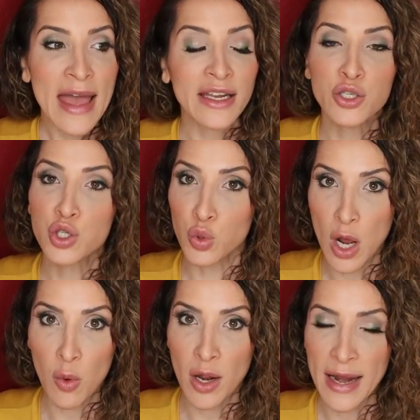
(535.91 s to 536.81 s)
And I do
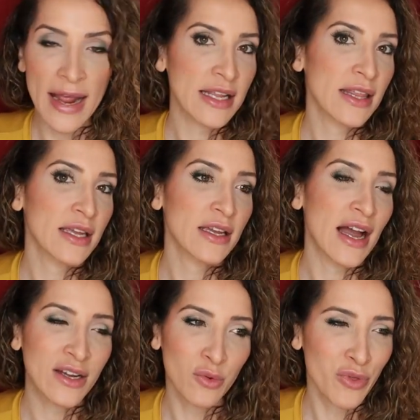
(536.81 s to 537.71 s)
not want anything,
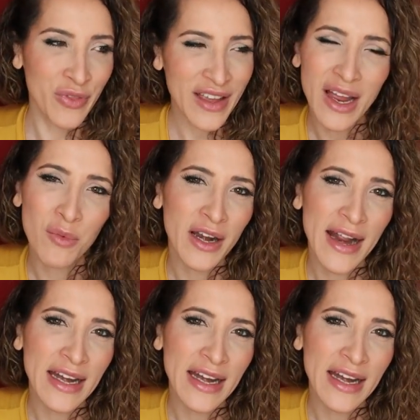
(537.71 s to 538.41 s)
I don't think I want